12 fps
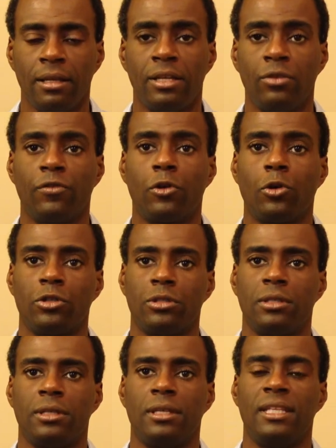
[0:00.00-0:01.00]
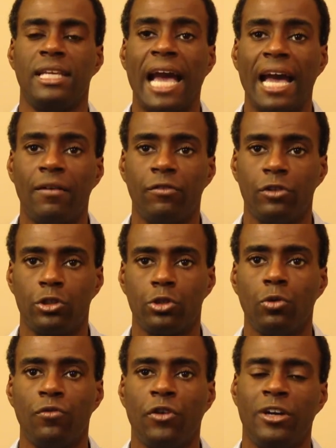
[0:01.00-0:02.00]
then of course the average
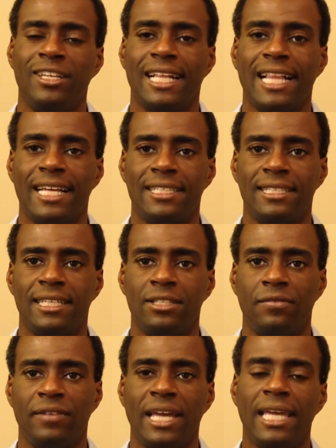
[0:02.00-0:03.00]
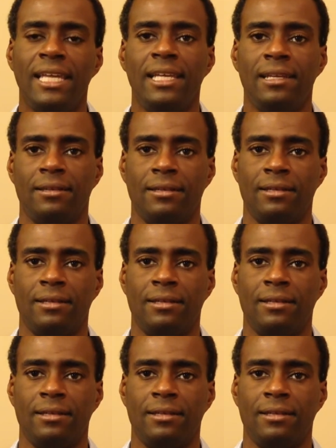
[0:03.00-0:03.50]
so far in the class is of 80.